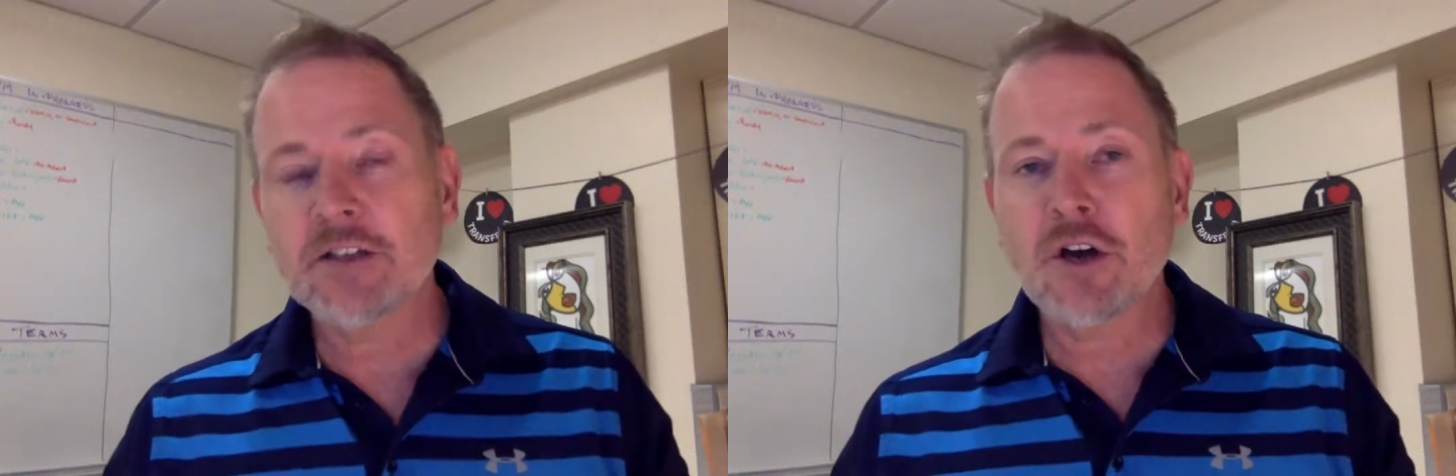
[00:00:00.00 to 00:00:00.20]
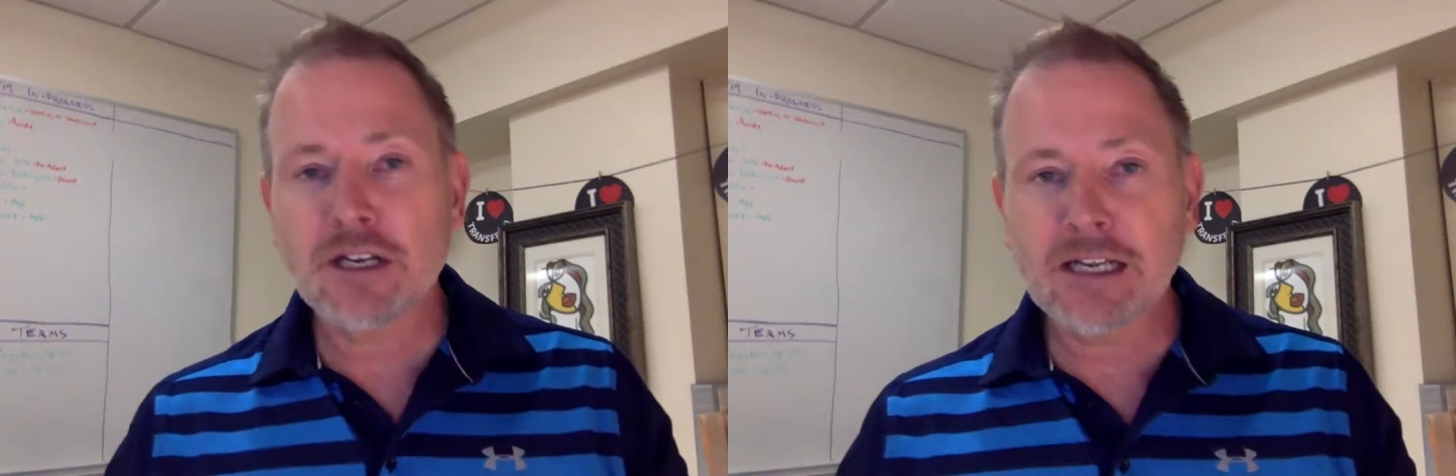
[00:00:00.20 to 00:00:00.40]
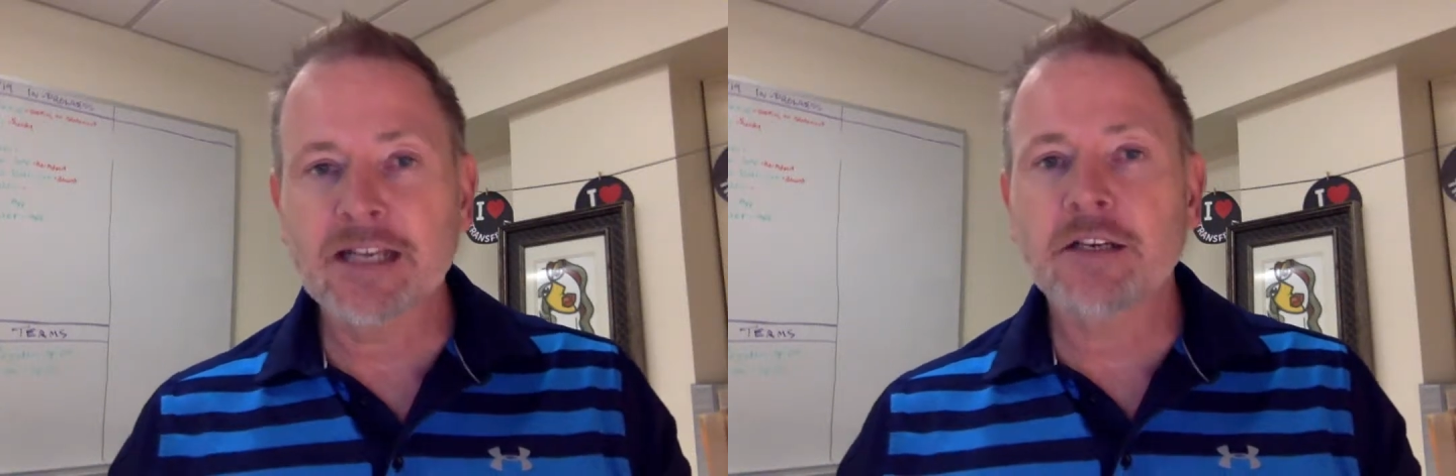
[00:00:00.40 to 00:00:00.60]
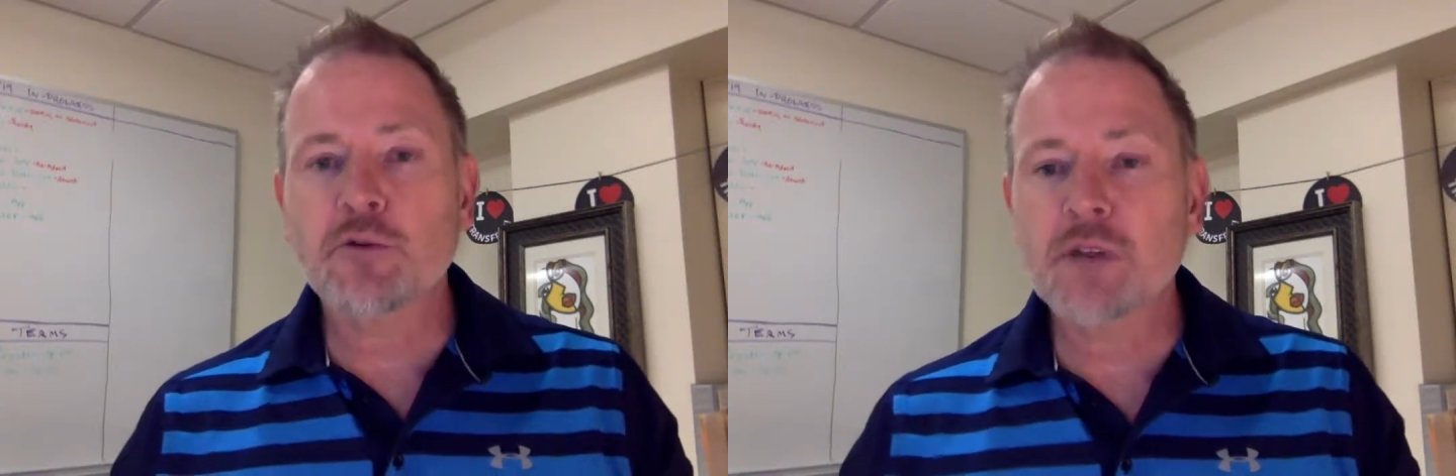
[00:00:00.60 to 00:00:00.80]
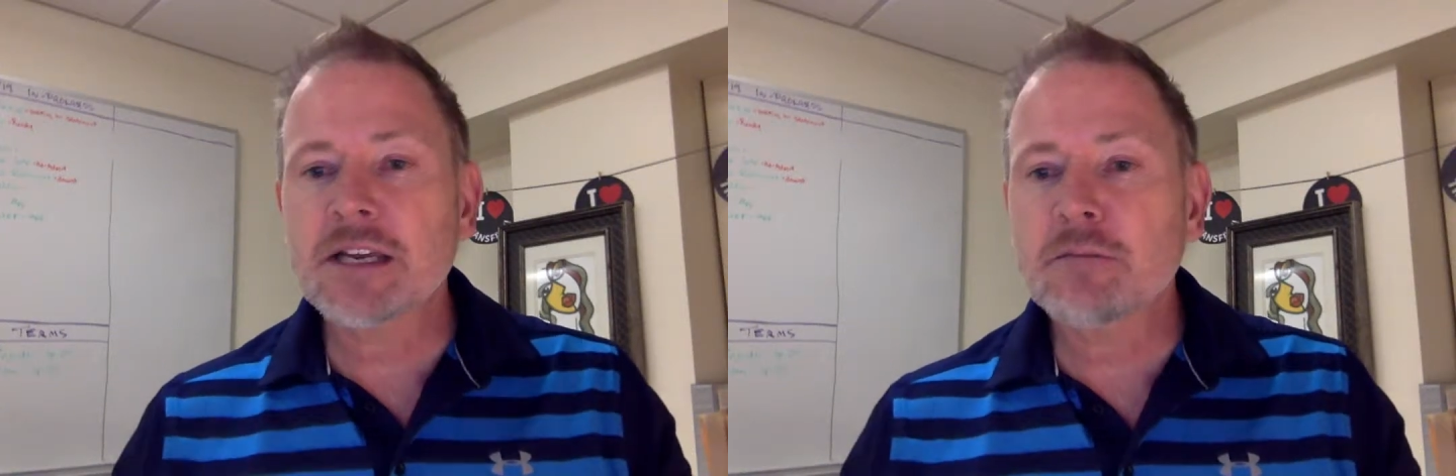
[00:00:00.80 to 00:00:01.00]
the Online
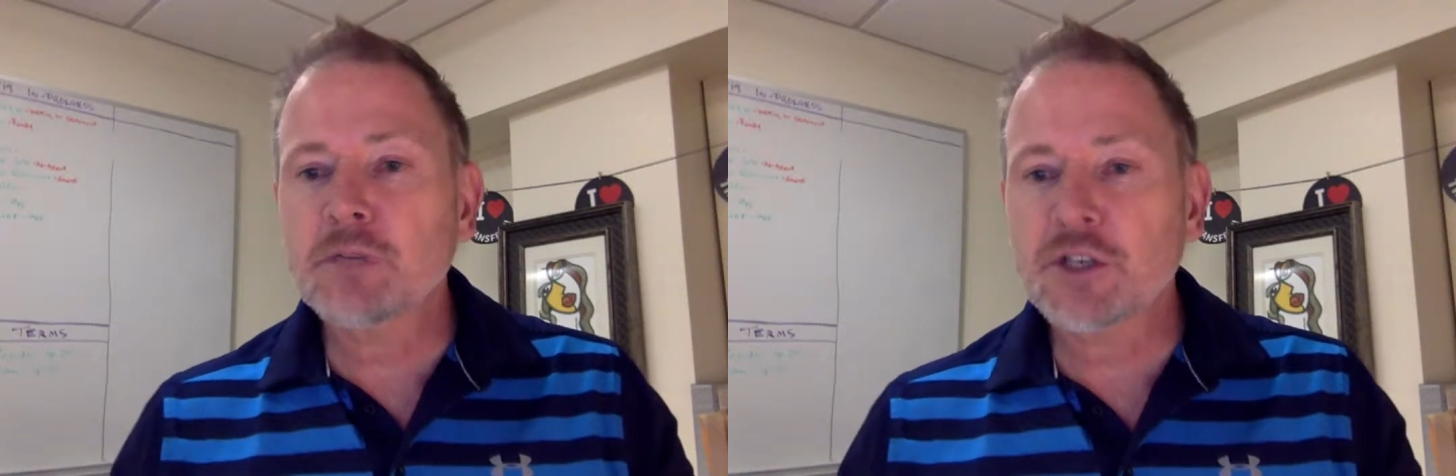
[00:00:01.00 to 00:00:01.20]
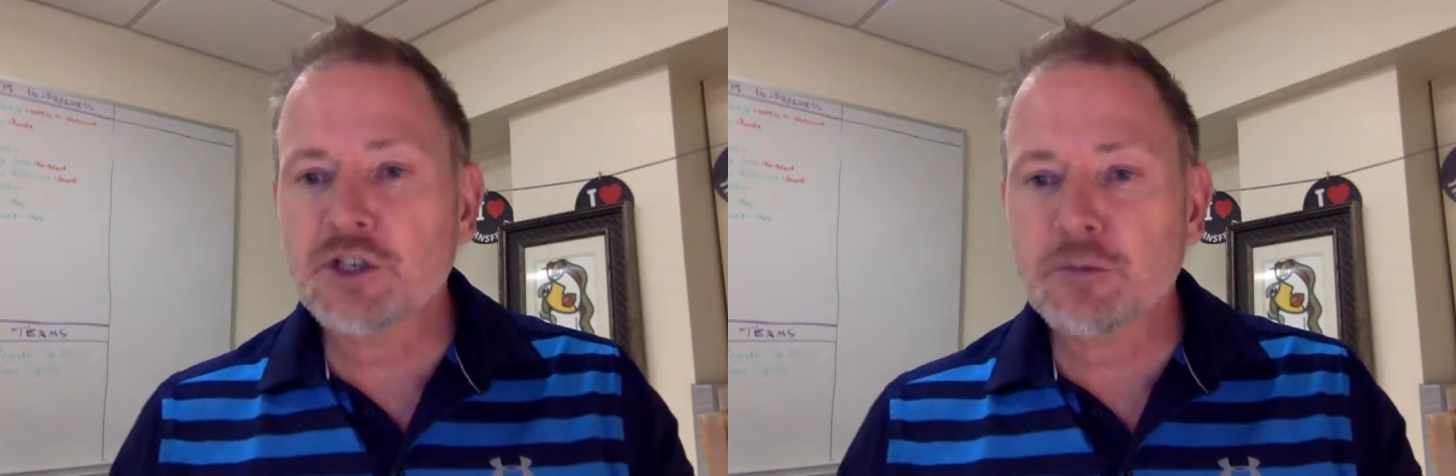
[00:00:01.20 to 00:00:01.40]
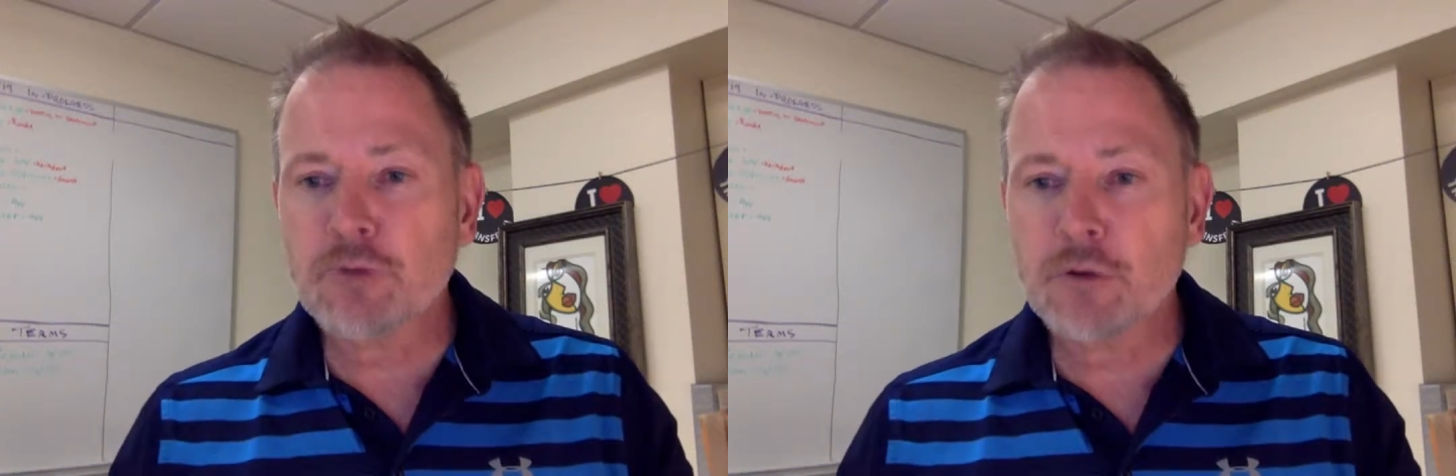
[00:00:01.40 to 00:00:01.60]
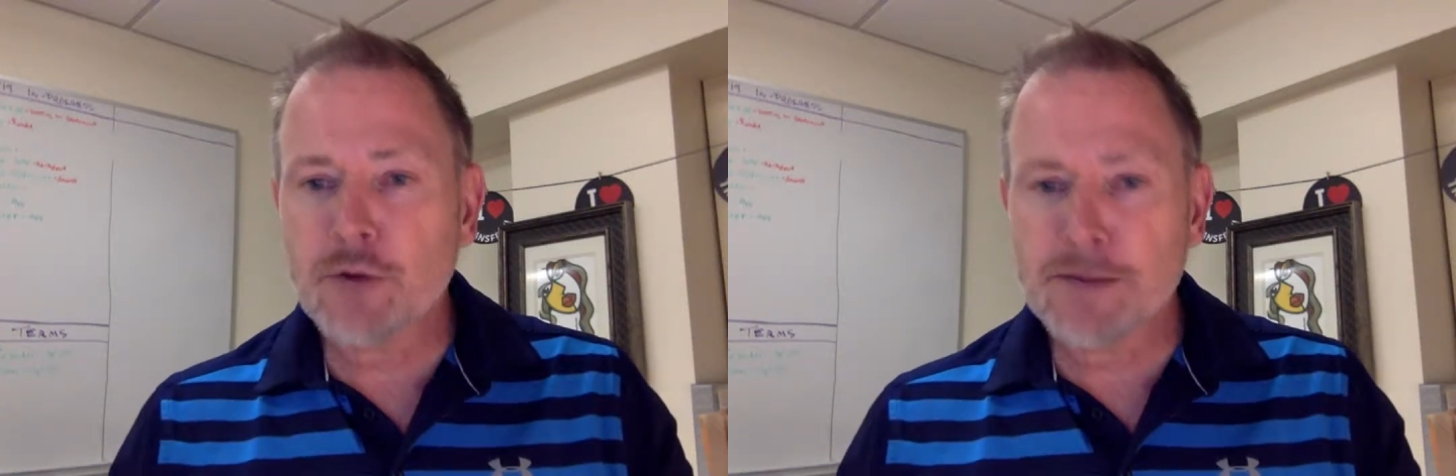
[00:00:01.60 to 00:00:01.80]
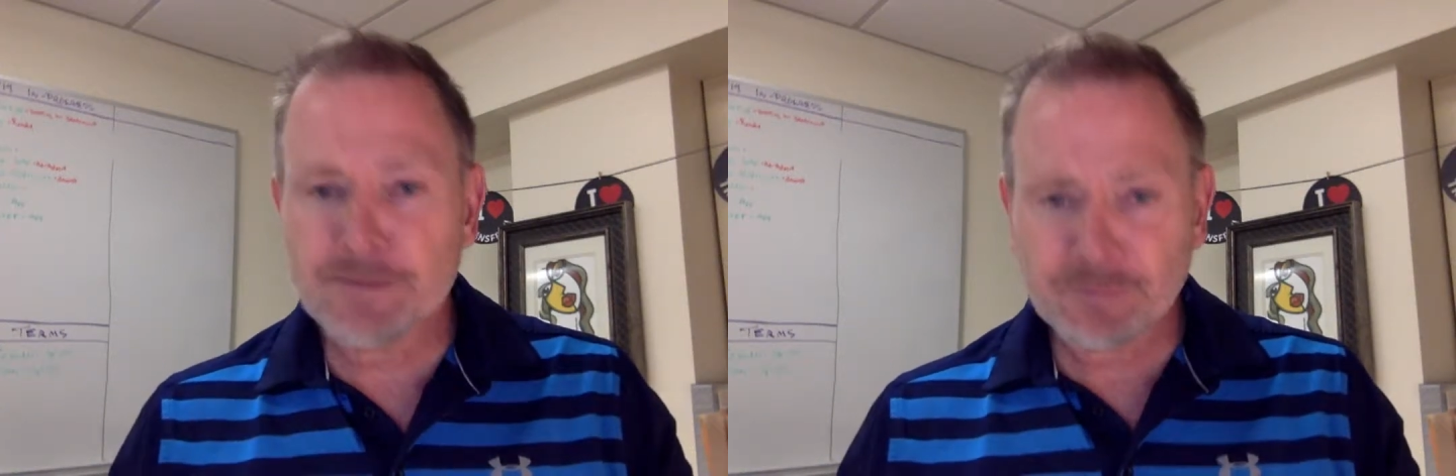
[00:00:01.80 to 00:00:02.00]
Degree Completion
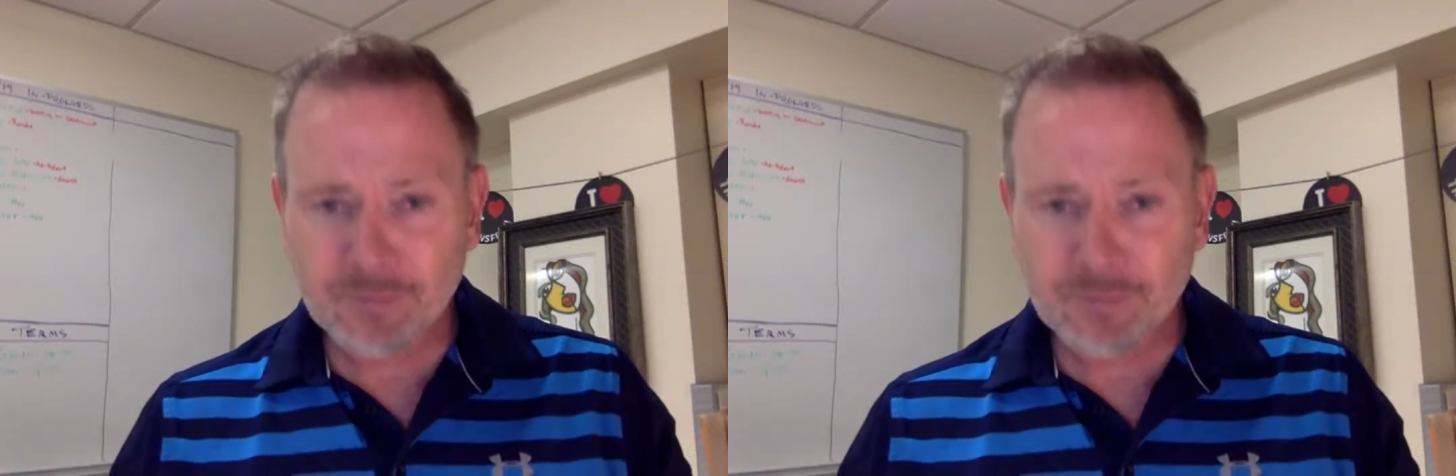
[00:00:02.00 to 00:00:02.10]
Program.